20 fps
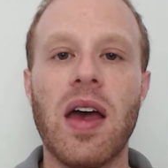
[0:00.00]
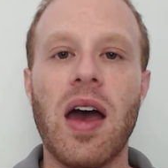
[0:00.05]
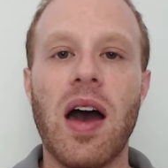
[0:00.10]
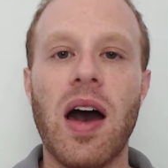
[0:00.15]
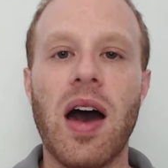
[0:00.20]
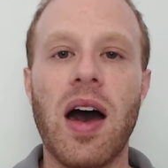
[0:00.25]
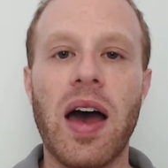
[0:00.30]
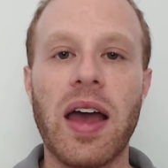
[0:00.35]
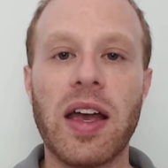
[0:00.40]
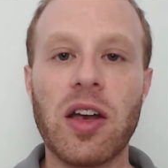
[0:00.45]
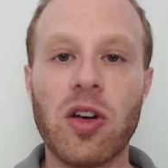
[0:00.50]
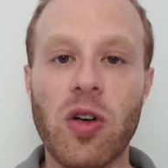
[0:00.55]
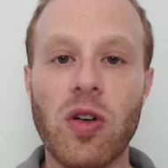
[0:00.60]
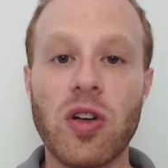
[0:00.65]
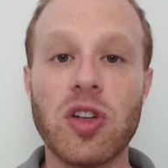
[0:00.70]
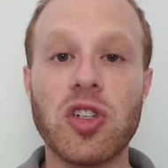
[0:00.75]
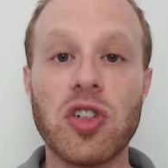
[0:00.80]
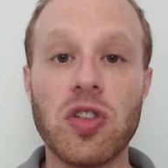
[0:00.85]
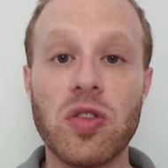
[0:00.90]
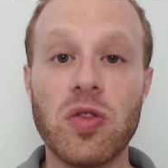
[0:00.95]
I
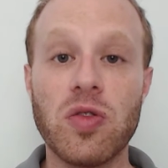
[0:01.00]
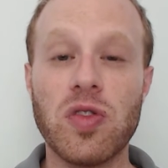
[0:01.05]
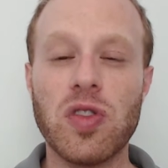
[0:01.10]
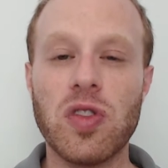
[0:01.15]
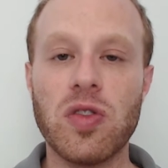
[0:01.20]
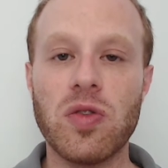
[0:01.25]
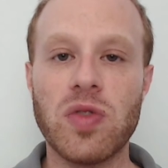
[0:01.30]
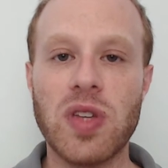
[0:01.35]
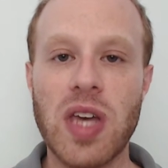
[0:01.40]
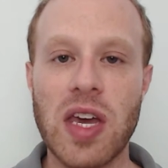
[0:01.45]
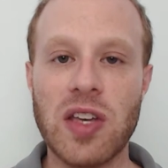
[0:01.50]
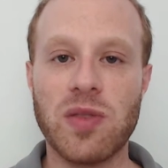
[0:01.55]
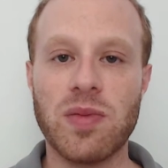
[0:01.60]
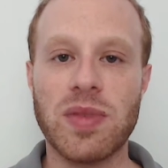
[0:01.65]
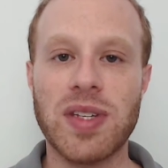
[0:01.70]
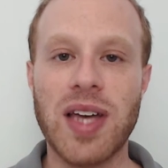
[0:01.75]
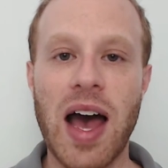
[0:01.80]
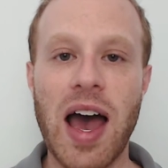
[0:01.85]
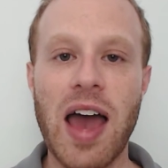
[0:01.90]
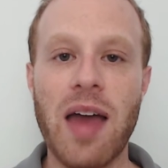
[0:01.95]
encourage you to take some
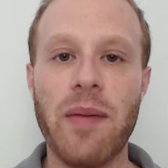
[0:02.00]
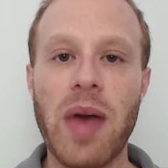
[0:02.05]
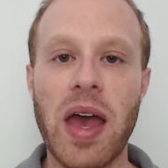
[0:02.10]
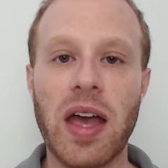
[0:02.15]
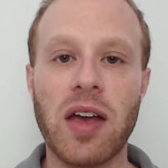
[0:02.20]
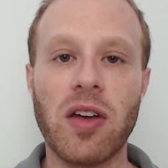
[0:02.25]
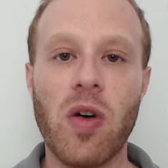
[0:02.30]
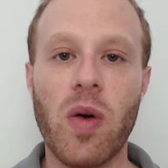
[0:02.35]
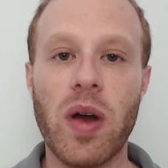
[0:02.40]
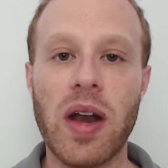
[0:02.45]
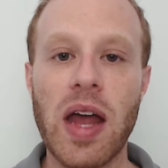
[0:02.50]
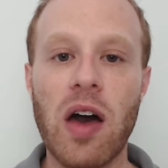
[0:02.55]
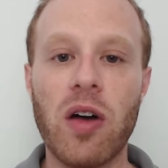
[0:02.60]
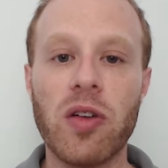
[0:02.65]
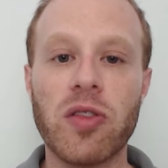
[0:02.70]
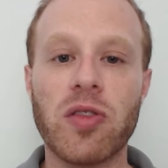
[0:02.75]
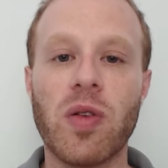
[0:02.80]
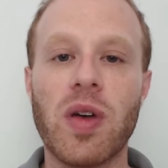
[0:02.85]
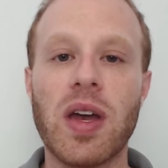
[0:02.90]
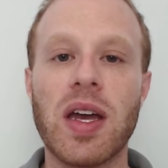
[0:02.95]
time and go on
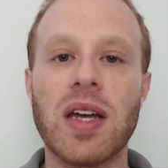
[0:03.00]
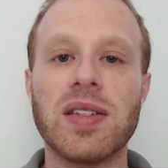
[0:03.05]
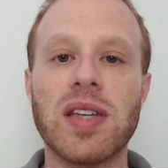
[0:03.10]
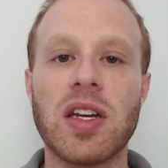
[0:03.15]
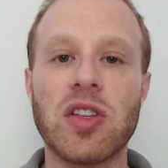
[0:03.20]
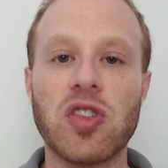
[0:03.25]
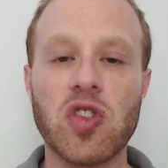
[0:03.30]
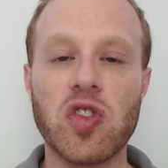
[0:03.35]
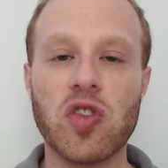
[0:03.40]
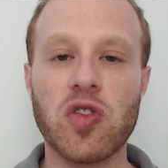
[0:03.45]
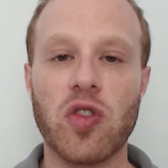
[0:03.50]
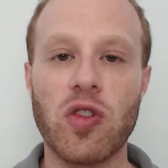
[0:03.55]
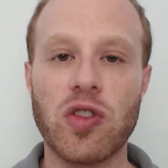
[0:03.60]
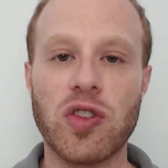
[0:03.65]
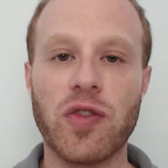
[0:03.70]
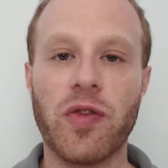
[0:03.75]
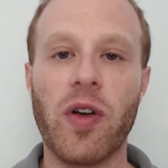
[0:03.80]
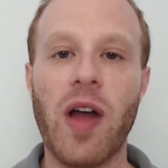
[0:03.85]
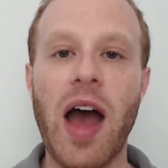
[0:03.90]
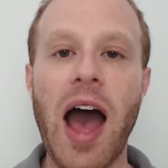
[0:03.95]
HealthGrades and search
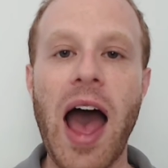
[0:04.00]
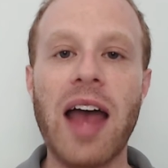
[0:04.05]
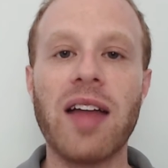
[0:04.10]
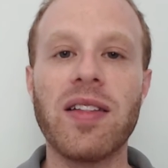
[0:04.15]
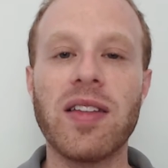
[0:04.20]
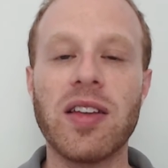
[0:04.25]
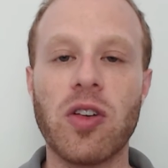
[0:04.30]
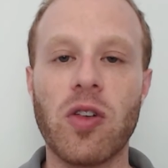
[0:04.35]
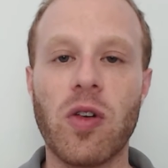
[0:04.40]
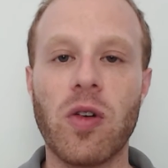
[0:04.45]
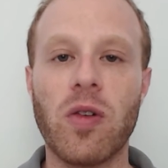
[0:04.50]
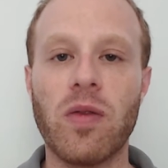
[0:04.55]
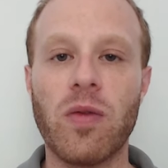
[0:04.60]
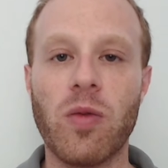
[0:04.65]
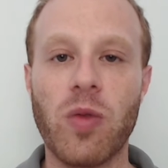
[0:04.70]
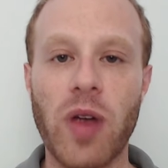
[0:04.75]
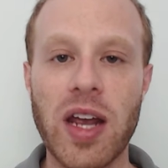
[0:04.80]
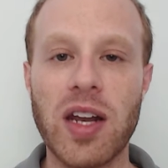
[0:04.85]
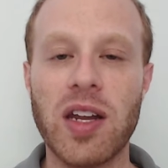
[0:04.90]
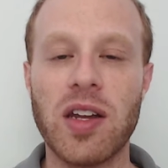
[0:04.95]
for highly
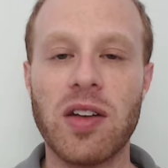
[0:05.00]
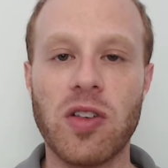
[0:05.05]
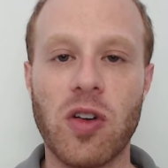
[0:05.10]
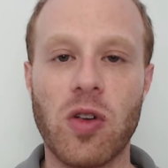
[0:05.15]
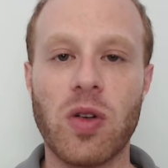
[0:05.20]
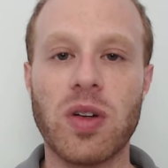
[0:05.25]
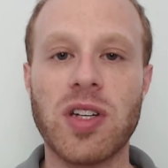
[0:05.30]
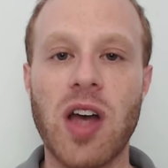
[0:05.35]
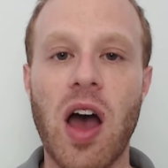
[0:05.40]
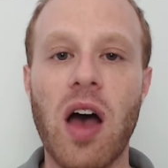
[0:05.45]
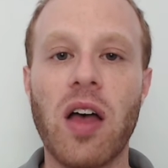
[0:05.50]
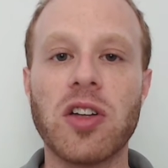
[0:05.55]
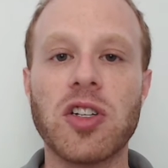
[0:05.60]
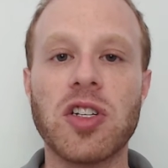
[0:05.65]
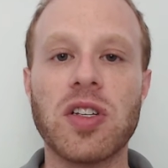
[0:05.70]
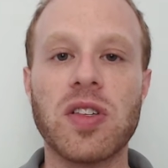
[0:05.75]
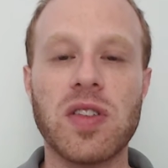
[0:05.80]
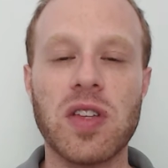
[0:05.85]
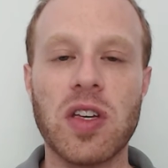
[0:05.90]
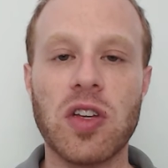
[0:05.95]
rated
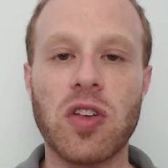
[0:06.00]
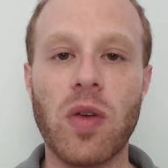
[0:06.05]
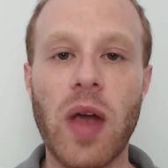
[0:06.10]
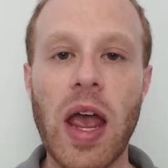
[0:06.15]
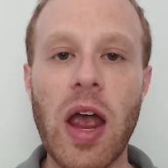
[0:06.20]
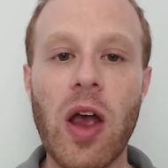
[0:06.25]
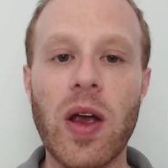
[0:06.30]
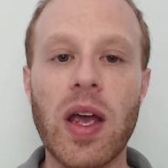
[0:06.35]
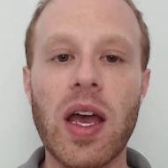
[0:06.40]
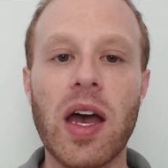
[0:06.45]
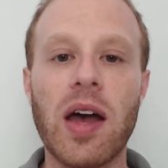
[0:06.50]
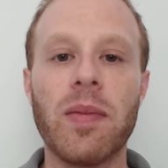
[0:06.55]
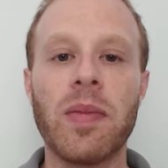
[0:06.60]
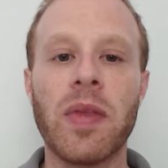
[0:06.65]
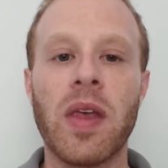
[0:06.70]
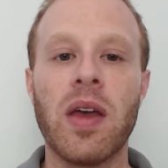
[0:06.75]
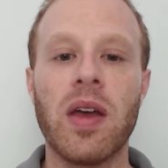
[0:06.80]
neurotologists in your area.